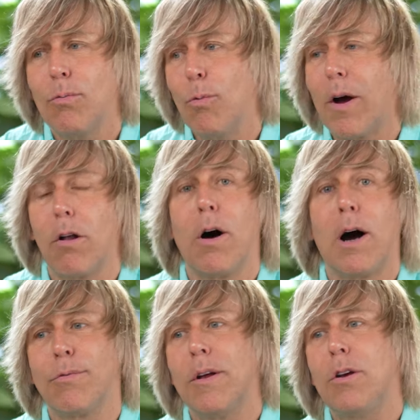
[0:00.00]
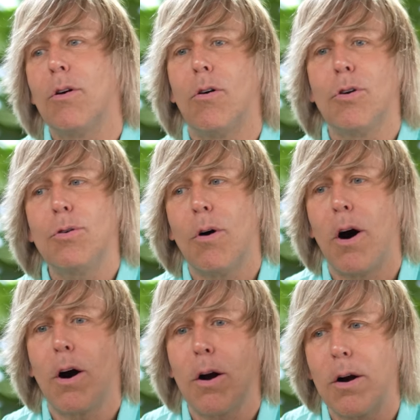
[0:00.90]
well off, and that you
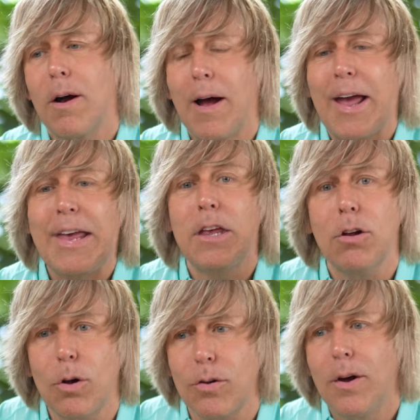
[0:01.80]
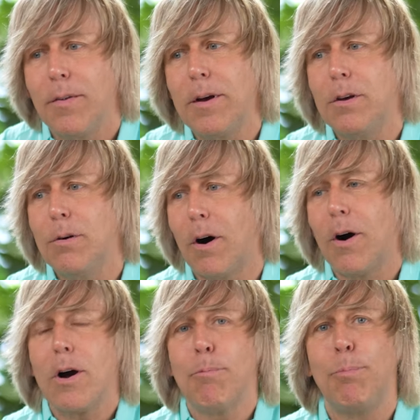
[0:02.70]
are healed, that you
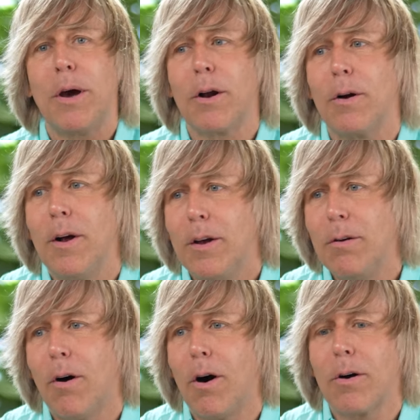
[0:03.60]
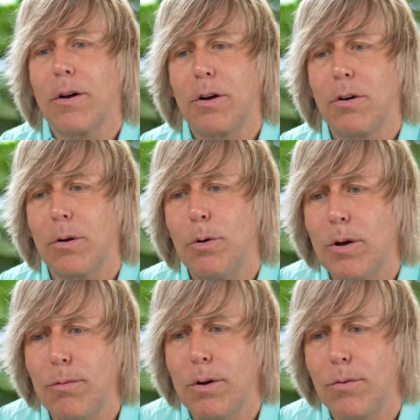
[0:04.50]
are better, you are in a good
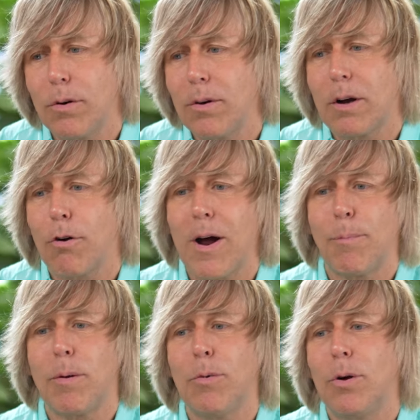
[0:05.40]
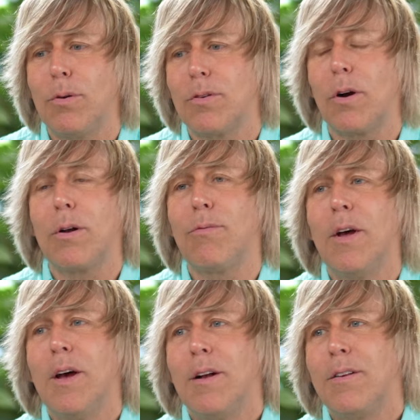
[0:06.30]
mood. Even if you're in a crappy mood, start
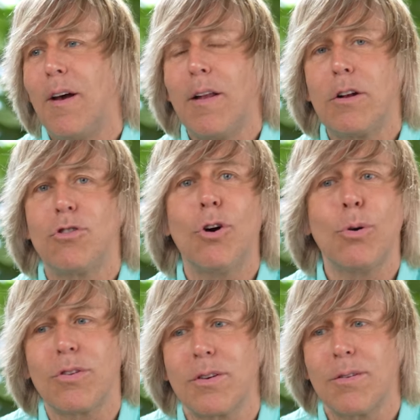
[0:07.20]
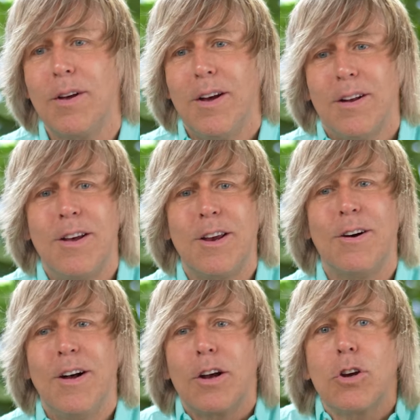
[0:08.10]
telling jokes, and, you
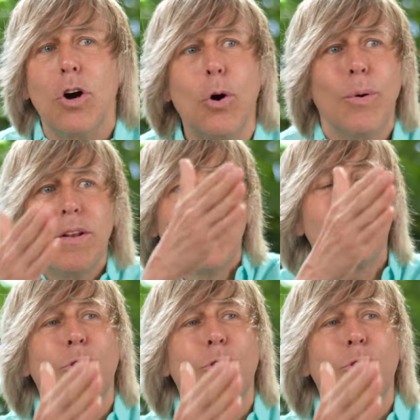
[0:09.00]
know, go in the